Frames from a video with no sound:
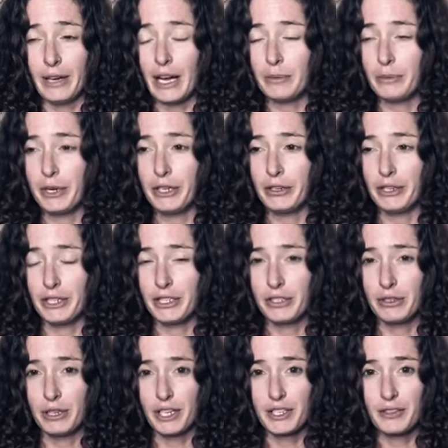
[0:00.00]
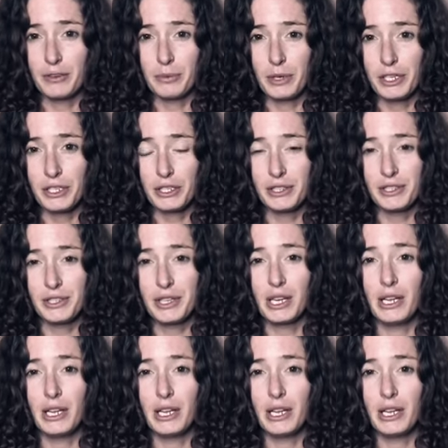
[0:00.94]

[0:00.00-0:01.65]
had my greatest transformations